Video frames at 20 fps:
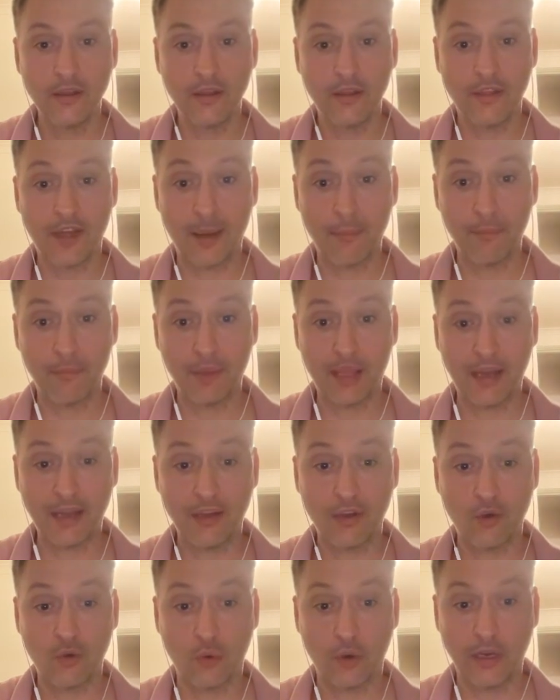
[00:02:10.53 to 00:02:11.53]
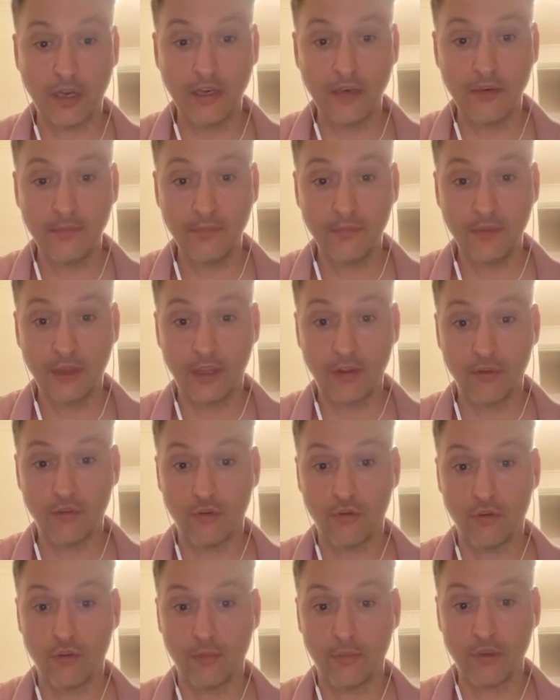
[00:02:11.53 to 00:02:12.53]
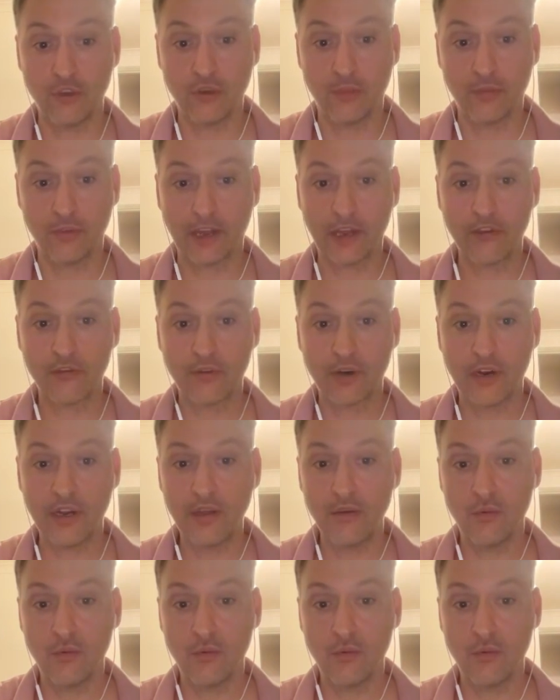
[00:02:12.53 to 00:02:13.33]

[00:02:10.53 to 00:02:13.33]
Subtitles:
that black queen into the bishop's x-ray,